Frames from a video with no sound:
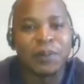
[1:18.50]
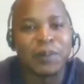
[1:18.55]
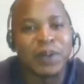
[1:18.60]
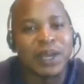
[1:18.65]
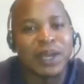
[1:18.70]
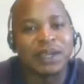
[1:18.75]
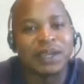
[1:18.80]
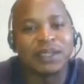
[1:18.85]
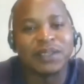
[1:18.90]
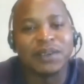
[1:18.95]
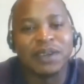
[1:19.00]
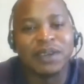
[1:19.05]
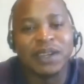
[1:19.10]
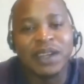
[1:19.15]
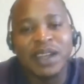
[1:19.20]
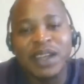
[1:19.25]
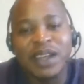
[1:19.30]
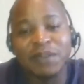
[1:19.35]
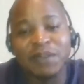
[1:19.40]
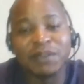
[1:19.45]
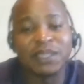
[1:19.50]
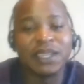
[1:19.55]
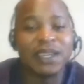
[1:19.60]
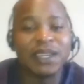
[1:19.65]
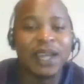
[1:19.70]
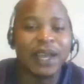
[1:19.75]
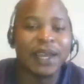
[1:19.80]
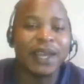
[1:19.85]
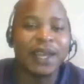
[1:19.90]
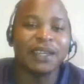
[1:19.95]
man. You see,
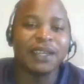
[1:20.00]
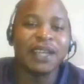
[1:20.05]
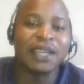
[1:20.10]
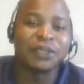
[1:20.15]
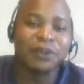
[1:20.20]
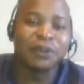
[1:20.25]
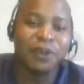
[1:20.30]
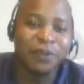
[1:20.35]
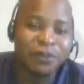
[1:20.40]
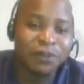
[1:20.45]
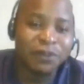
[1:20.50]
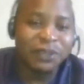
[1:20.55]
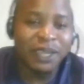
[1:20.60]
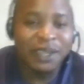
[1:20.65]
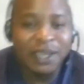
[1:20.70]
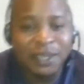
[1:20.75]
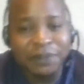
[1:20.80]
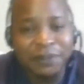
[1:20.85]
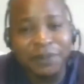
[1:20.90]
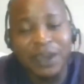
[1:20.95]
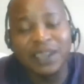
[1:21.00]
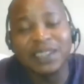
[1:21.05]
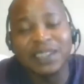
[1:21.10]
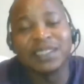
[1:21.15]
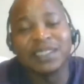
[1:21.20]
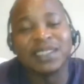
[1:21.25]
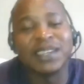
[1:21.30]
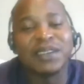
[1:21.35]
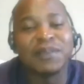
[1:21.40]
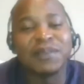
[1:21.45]
near confusing is funny
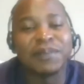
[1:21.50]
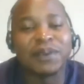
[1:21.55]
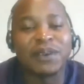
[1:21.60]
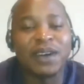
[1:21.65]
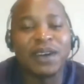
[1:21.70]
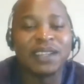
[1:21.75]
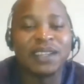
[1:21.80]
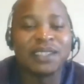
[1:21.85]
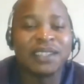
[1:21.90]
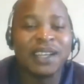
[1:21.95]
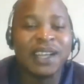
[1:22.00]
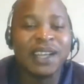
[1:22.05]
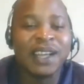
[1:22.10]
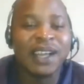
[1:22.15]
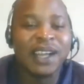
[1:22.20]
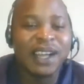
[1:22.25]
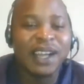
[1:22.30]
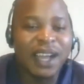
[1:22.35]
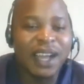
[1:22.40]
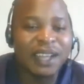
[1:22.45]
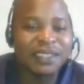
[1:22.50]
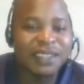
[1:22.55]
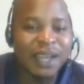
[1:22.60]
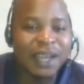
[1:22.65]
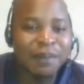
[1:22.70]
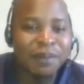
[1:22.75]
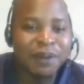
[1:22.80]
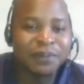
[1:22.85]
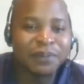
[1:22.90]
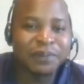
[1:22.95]
Zen, because
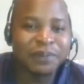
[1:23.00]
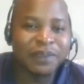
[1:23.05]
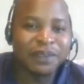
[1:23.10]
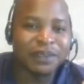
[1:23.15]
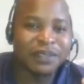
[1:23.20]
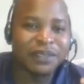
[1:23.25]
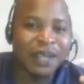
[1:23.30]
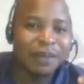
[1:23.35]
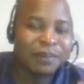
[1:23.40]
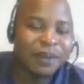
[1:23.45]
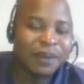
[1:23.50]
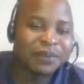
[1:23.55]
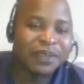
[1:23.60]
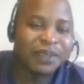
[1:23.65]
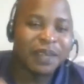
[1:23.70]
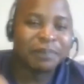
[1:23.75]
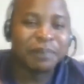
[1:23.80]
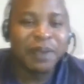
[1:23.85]
some of the